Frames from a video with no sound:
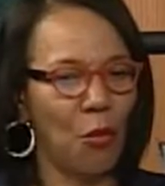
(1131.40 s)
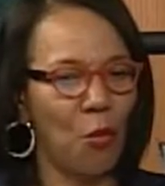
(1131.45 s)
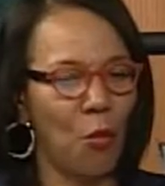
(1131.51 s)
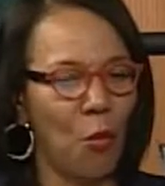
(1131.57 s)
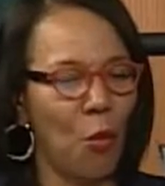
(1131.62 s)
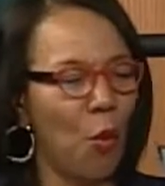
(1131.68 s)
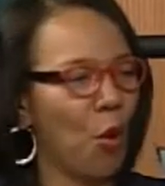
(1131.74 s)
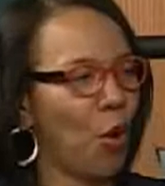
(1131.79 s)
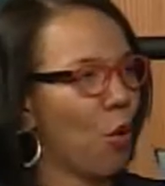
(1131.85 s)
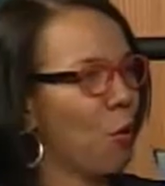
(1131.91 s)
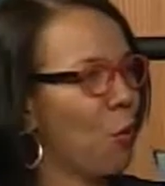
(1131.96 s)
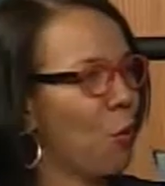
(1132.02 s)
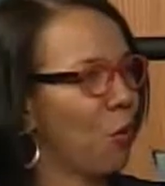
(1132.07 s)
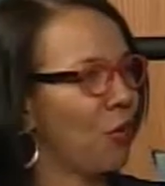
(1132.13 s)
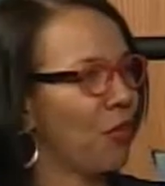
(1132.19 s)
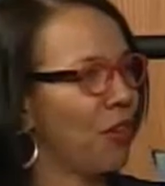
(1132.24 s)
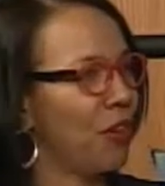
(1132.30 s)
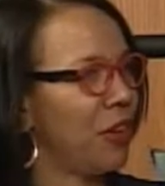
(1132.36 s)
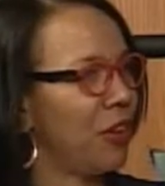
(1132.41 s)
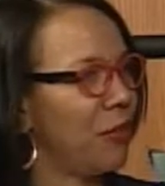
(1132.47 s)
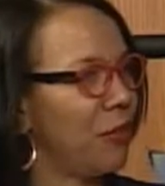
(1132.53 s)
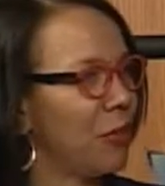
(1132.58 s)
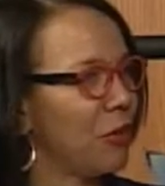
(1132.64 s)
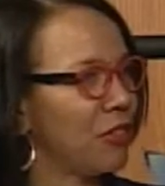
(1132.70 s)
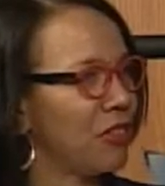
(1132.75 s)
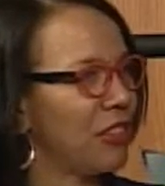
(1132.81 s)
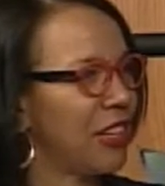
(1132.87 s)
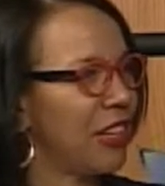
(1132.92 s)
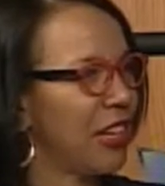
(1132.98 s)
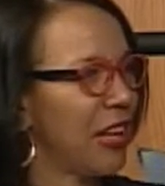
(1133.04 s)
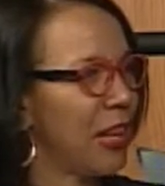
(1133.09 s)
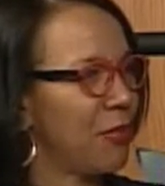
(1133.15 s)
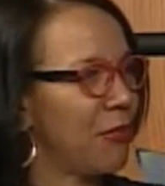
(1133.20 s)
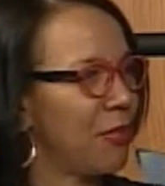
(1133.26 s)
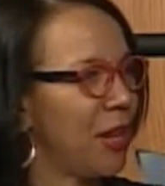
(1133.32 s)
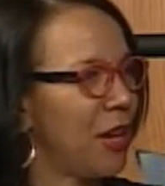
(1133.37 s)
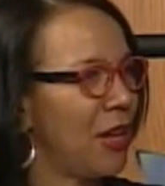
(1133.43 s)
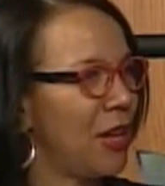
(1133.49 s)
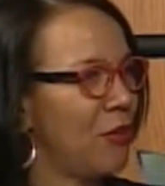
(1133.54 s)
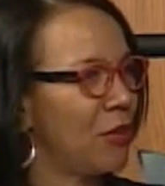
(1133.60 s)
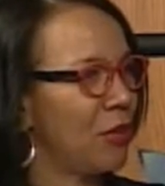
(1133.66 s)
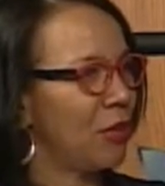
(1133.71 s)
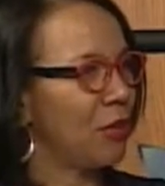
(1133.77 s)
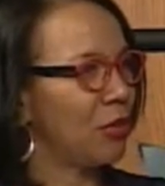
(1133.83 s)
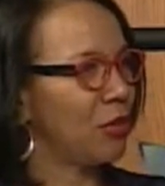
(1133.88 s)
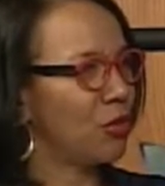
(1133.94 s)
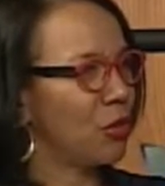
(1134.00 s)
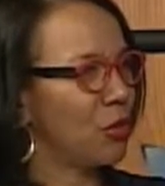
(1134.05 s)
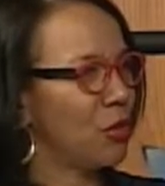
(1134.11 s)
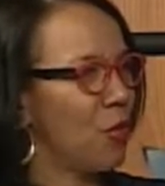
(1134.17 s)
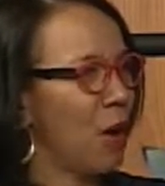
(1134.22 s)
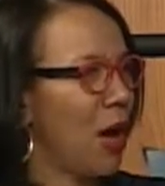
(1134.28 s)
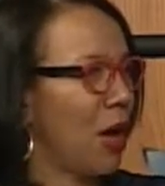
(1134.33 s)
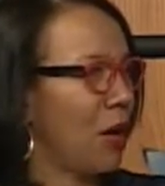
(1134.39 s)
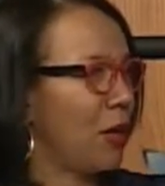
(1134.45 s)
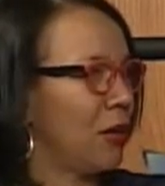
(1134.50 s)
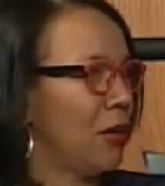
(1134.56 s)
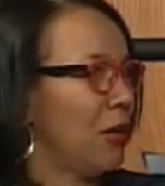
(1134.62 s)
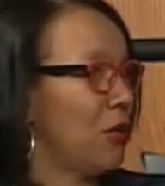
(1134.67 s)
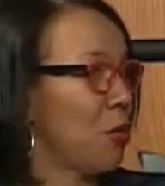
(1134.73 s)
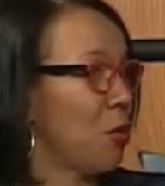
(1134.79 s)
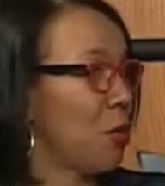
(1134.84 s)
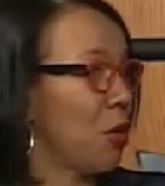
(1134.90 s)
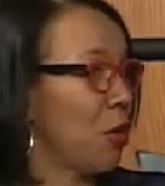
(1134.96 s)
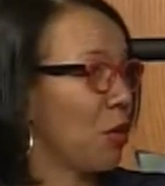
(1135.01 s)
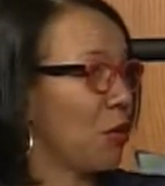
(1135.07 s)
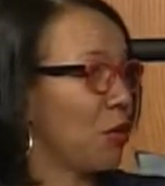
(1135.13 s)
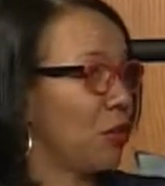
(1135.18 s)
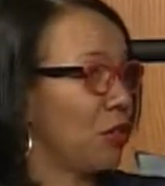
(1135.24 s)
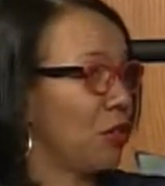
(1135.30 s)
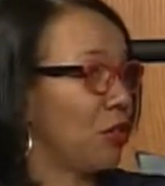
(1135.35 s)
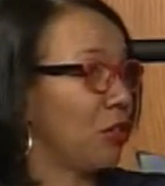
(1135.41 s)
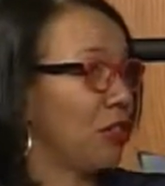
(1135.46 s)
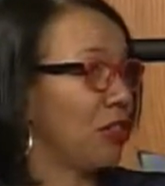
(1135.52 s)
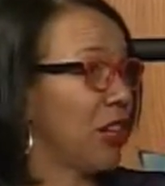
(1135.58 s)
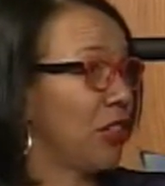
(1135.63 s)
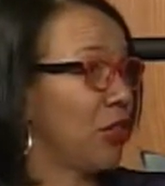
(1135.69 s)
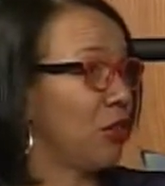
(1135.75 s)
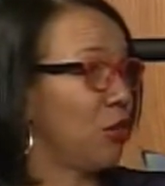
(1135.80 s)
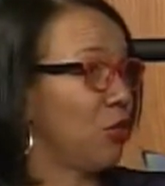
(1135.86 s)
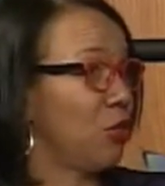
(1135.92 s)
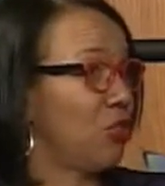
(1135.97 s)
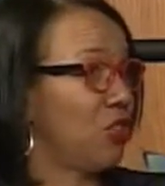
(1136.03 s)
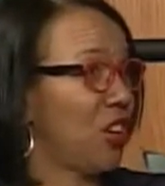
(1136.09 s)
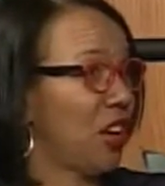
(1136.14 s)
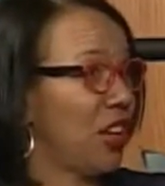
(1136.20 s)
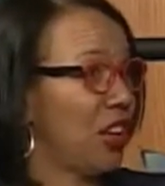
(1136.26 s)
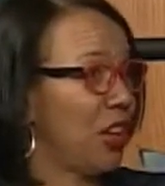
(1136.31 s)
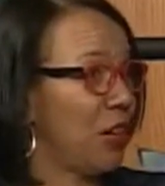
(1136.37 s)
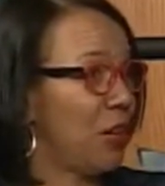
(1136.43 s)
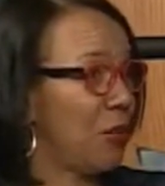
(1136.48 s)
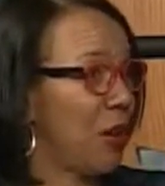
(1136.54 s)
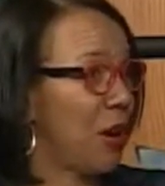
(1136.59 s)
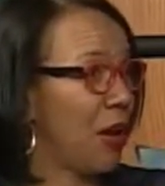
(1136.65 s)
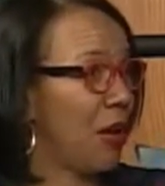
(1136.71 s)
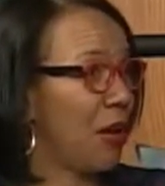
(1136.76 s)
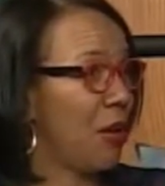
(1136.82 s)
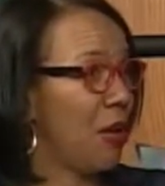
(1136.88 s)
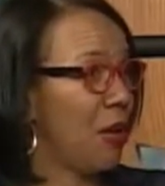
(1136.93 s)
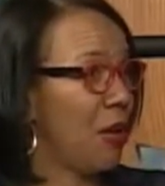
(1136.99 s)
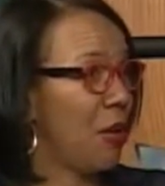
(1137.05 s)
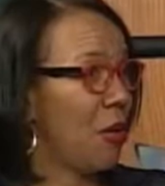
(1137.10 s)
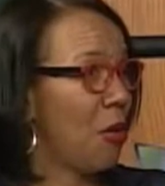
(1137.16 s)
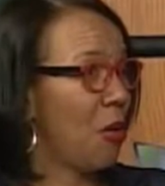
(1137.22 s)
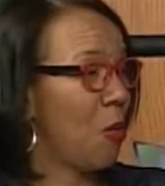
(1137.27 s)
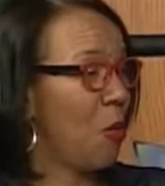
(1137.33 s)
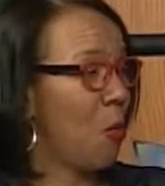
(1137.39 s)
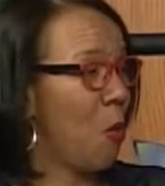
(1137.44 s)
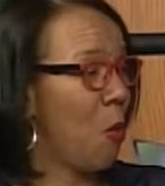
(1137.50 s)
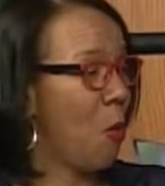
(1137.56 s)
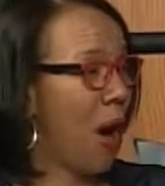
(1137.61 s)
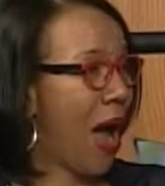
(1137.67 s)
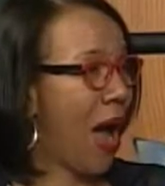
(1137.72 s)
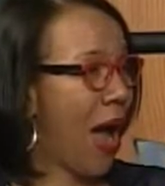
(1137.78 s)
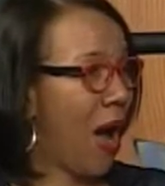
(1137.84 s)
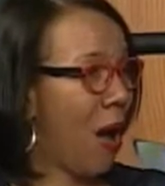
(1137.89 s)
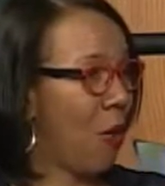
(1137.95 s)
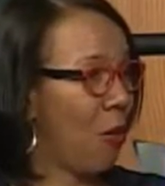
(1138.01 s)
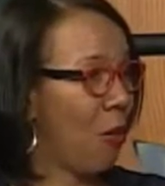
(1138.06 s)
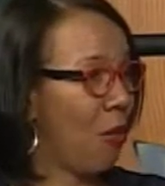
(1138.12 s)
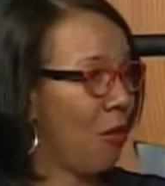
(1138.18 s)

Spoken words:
work worthy because they can't pay any bills. So why even work? Because they're going to take the whole check anyway. Wow.